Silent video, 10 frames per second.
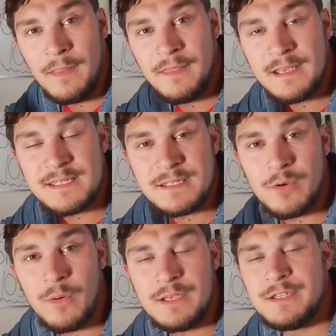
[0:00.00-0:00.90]
This is
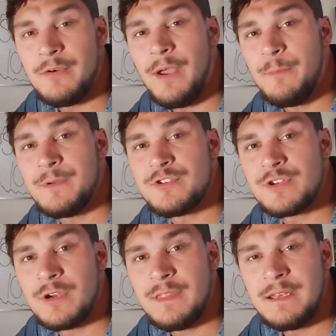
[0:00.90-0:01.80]
going to help
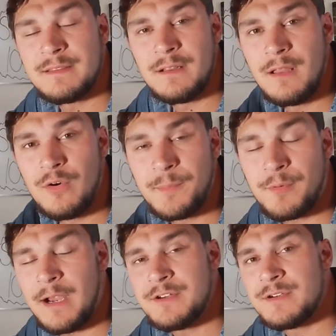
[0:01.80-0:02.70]
ensure that at the lower
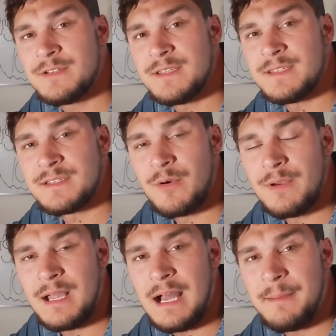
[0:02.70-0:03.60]
pressures this is
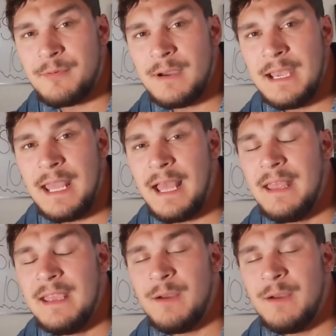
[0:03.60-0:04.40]
going to operate at,